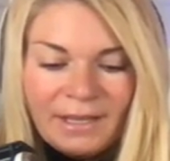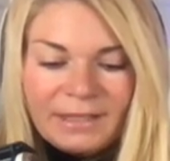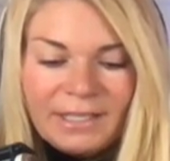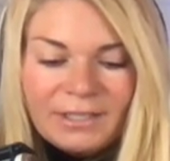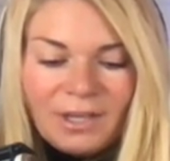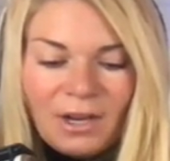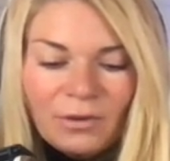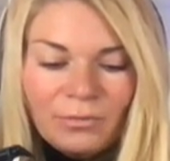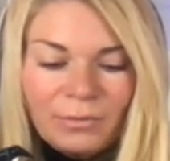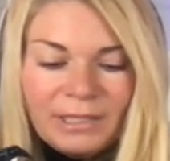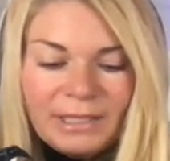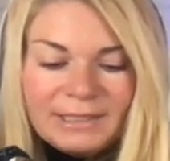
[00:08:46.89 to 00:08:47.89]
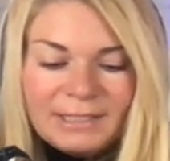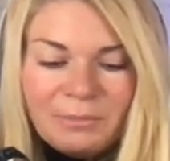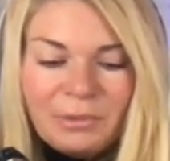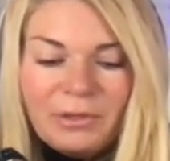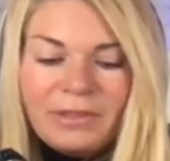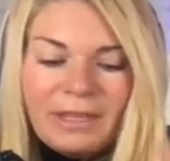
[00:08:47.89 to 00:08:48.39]
These are really
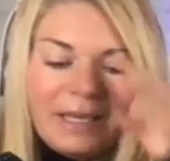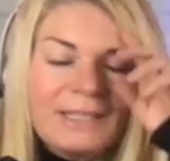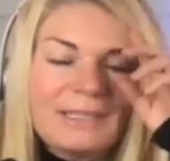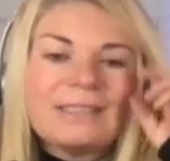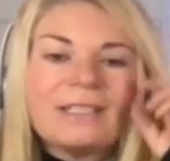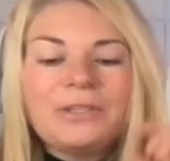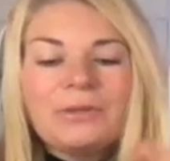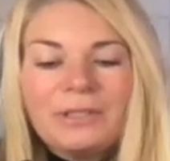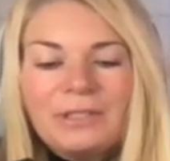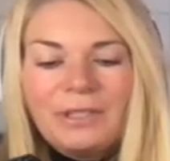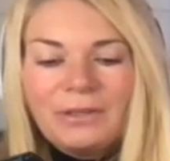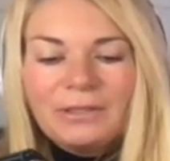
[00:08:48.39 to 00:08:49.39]
simple things that you can do.